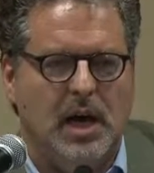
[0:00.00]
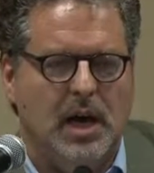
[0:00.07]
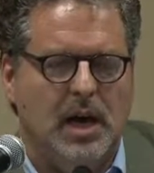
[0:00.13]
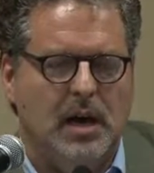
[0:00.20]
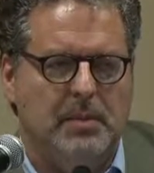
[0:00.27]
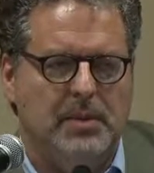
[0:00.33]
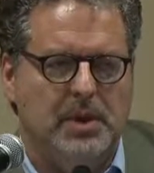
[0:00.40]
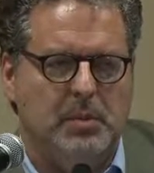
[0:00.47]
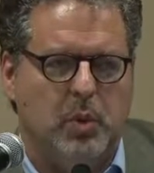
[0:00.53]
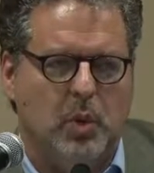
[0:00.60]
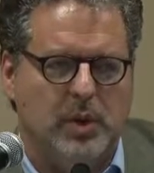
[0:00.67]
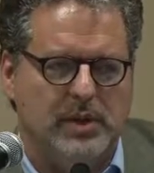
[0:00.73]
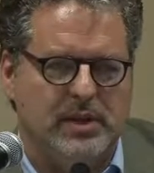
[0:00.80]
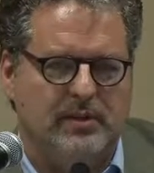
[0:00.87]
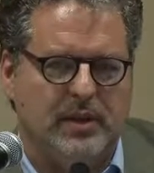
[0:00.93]
the
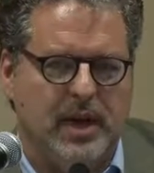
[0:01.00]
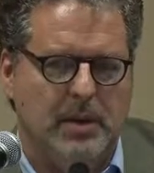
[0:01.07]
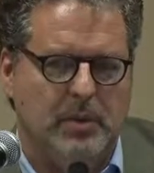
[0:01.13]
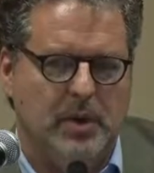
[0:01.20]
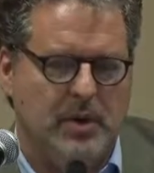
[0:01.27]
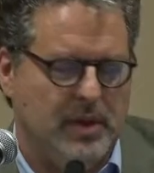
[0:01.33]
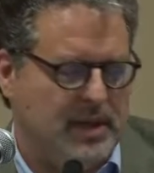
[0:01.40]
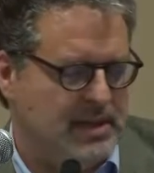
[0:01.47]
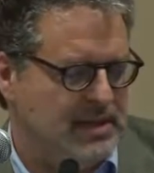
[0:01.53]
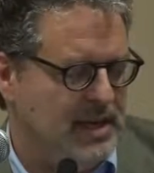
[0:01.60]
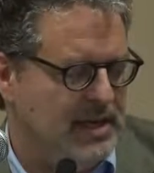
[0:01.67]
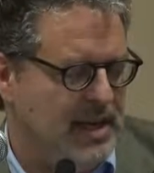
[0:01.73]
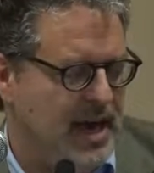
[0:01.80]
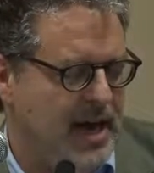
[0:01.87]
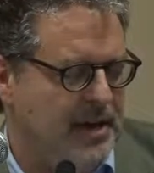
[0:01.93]
importance of labor, things
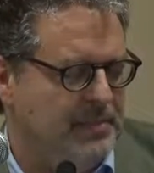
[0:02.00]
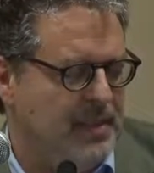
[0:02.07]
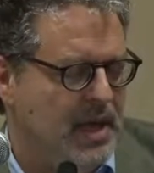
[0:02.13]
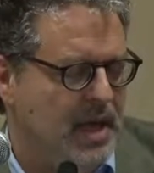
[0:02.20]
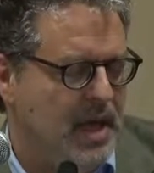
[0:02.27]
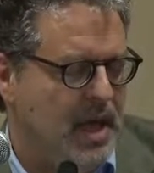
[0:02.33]
like that.